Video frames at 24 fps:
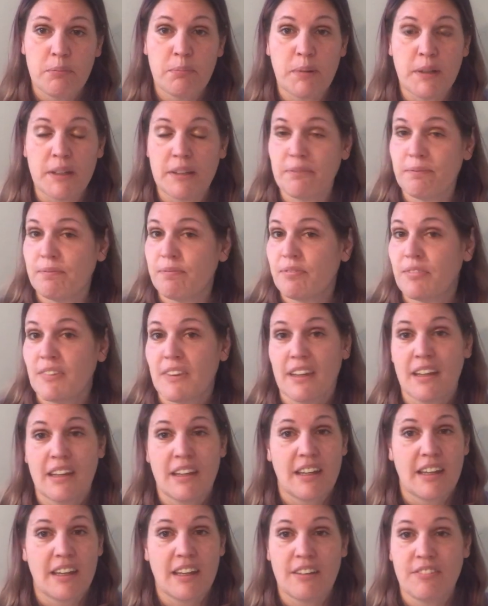but
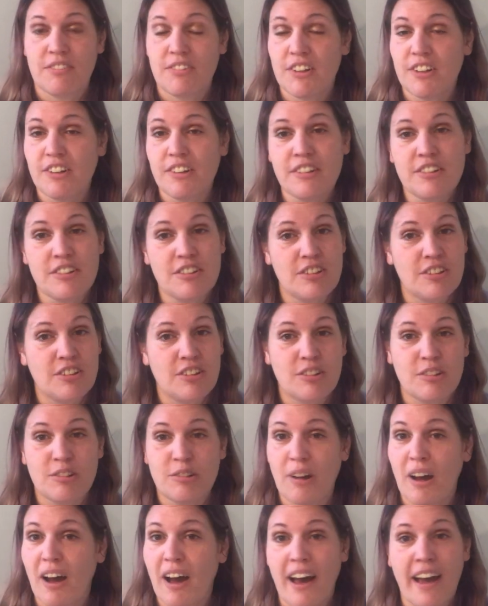if you're
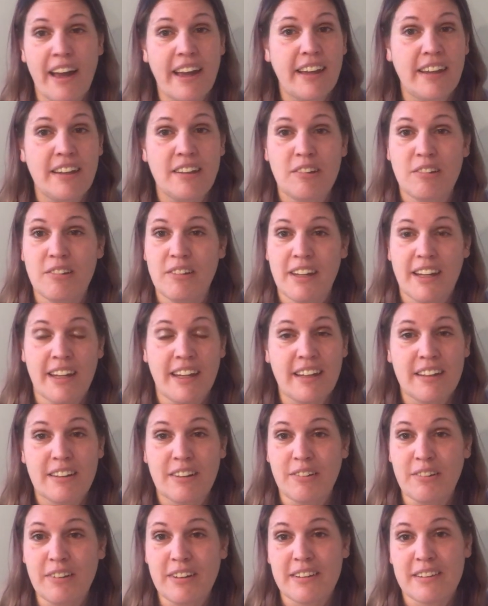too high, you can't
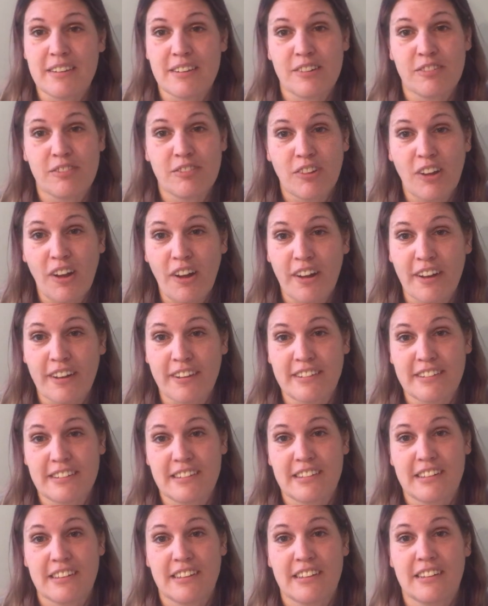notice their
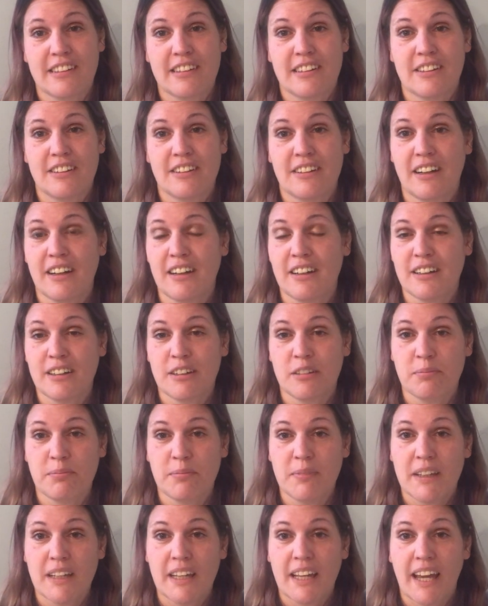flaws.
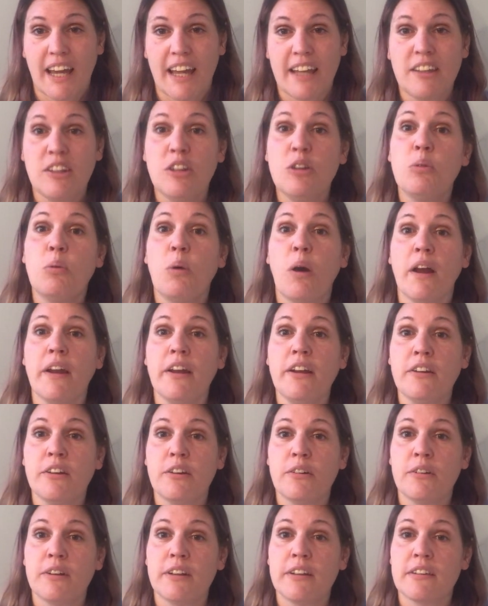Um, and you want to
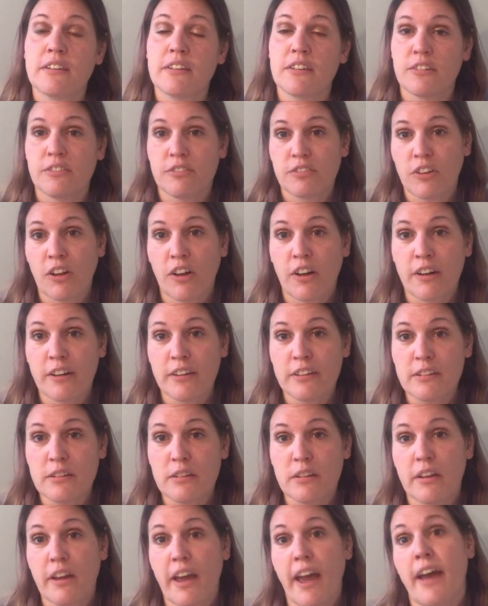notice their
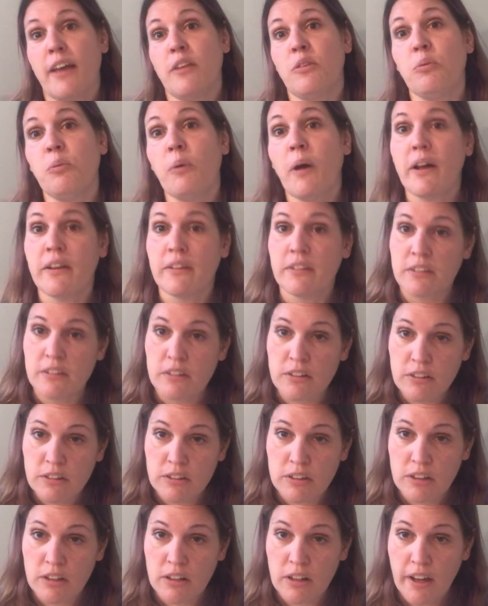flaws as well as their
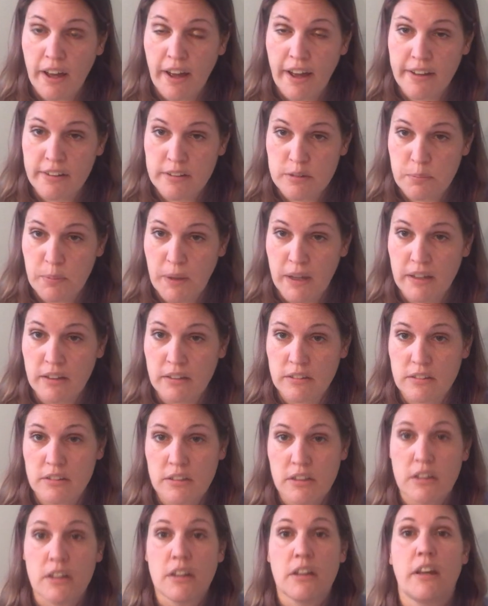good
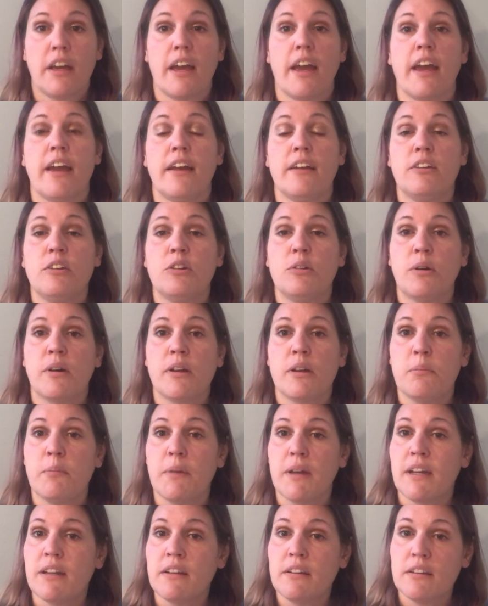aspects, and you want to
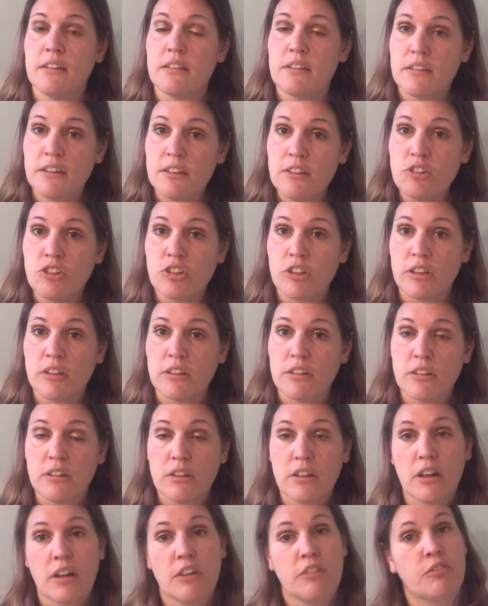make a decision
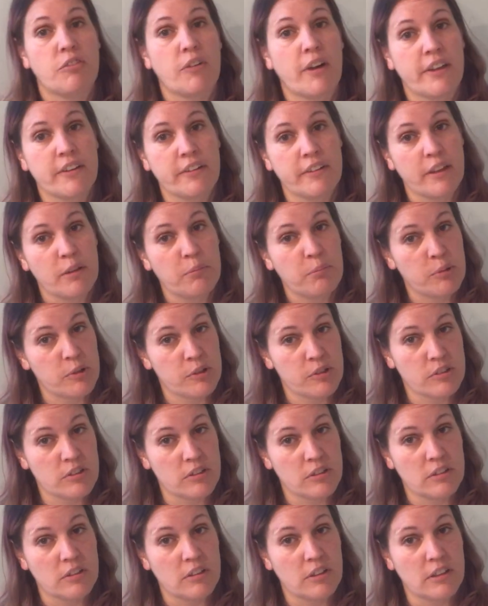of whether that
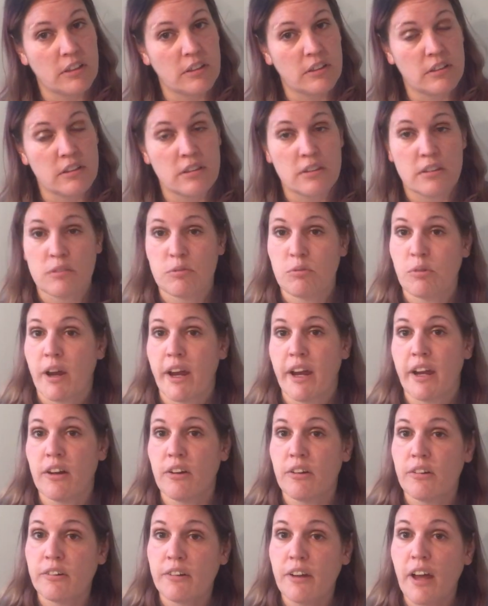person is
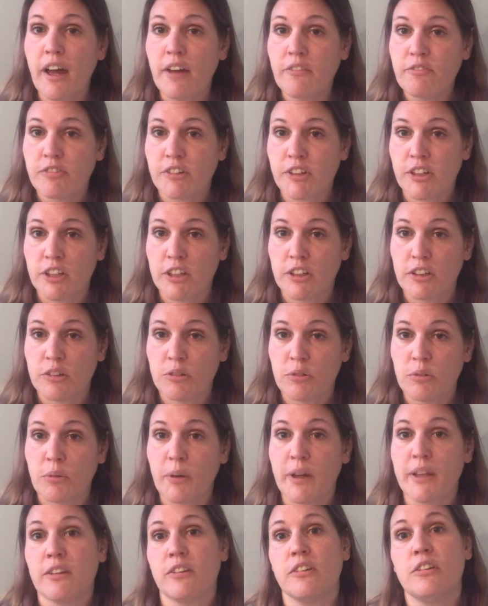right or not for you,
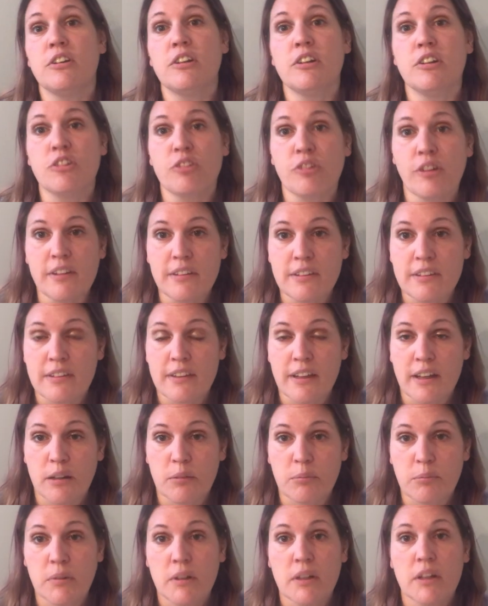whether you can trust
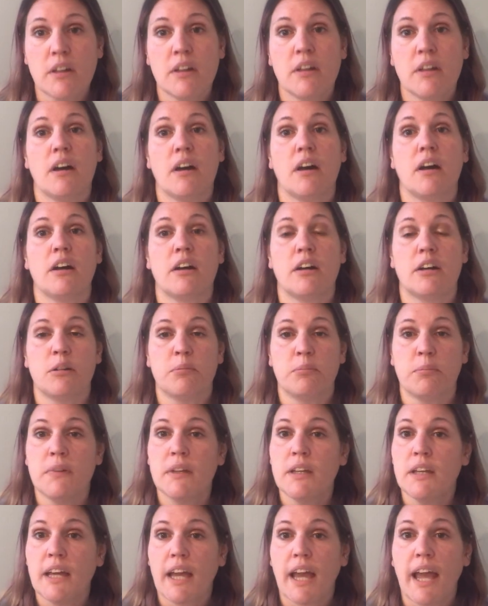them. Um,
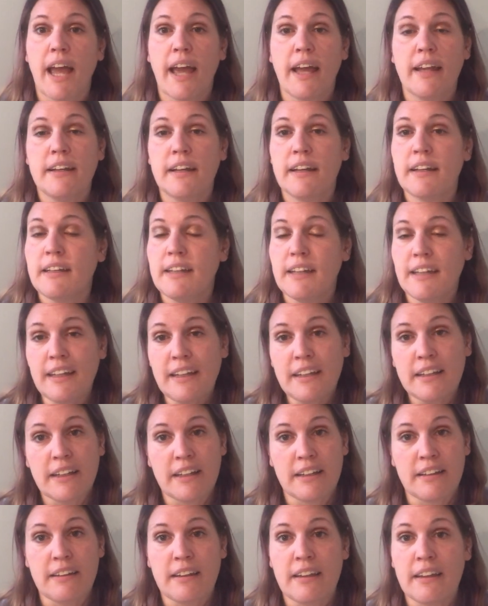and again,
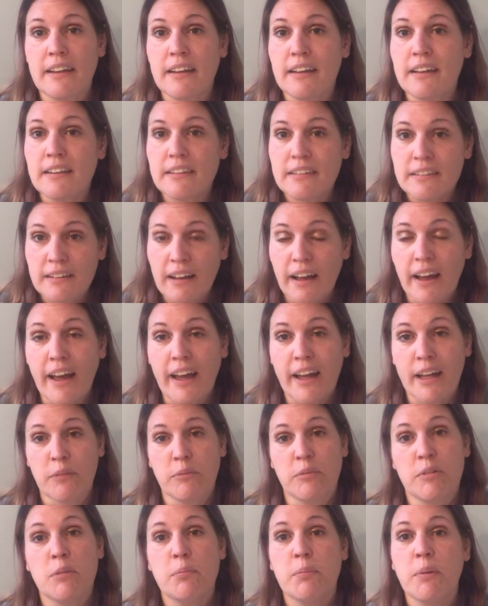it takes
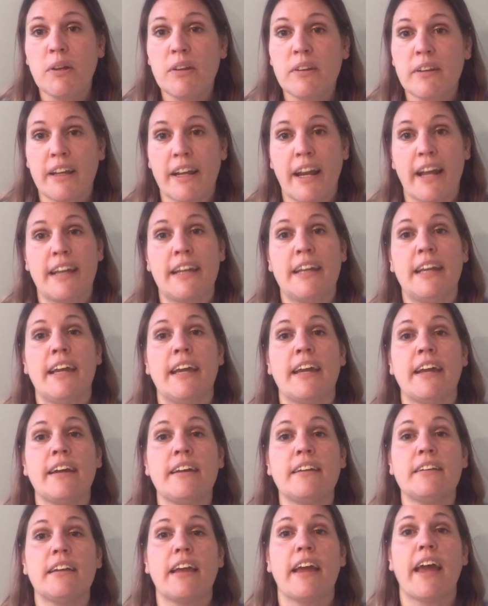time to build that. I
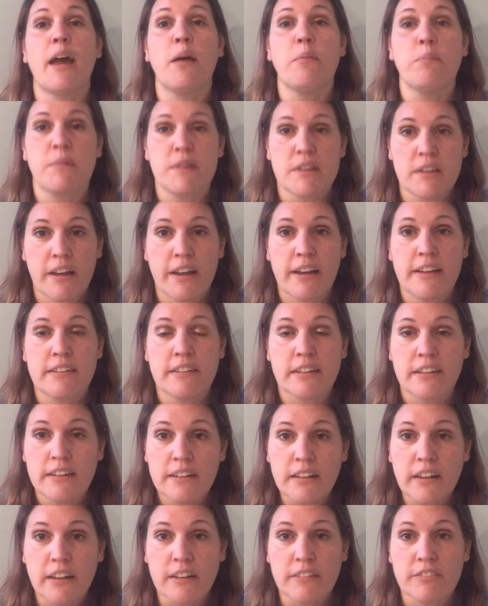can't emphasize
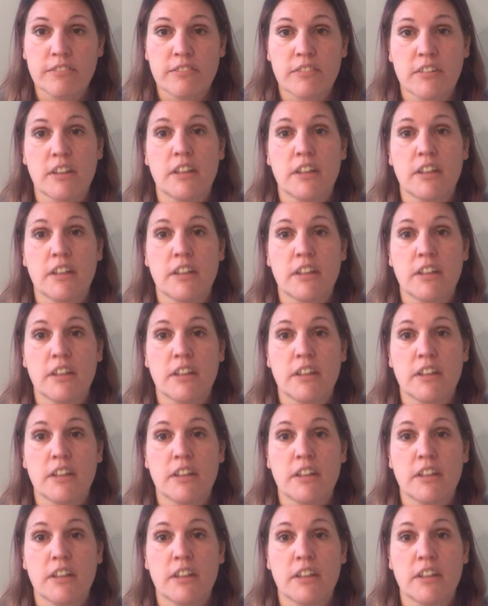enough.